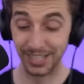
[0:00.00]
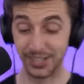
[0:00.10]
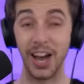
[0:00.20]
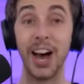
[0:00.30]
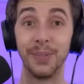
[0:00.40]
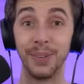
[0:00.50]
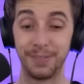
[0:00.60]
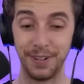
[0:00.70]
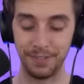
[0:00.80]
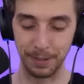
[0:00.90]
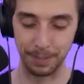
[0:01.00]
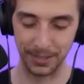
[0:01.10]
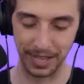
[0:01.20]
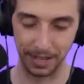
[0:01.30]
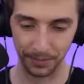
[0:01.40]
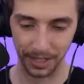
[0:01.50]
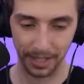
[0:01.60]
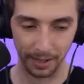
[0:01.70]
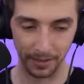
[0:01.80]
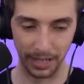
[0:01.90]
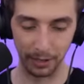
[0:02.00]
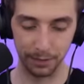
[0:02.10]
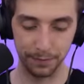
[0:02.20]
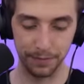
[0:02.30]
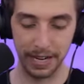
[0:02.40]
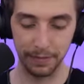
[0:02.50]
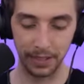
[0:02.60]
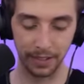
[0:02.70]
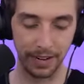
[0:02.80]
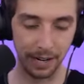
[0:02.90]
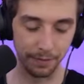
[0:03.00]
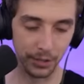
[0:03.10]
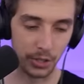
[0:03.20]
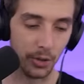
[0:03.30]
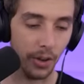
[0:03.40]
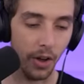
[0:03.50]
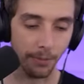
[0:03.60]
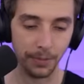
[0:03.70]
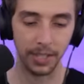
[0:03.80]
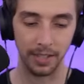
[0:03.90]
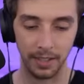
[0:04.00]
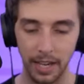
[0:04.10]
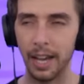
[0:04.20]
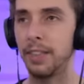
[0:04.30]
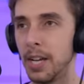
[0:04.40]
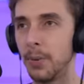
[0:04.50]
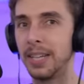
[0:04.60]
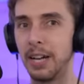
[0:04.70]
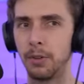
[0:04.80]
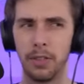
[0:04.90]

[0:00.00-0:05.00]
I started with 50%, and then I was faffing around for so long. I think it went down